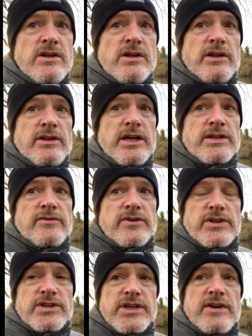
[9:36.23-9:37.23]
Then you've
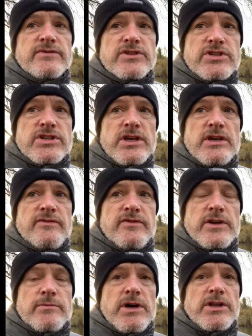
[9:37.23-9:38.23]
got the Devonshire,
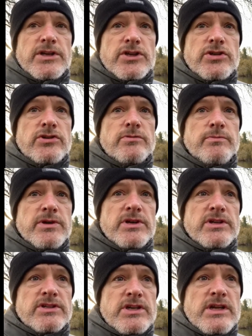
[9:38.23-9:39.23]
followed by the
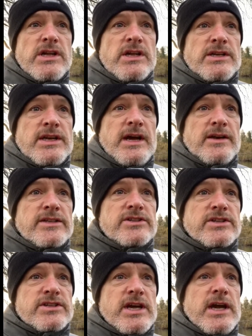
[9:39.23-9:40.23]
Coopers. Down
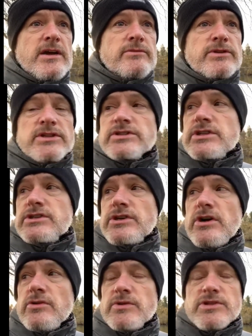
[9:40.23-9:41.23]
into town is the
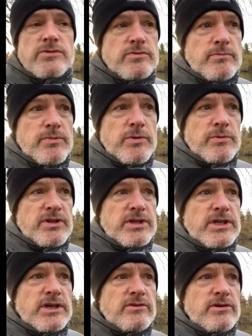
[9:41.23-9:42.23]
Dog, which is won pub of the
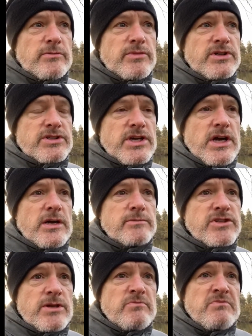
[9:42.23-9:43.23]
year a number of
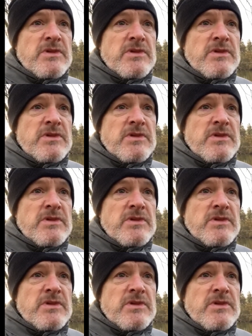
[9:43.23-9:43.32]
times.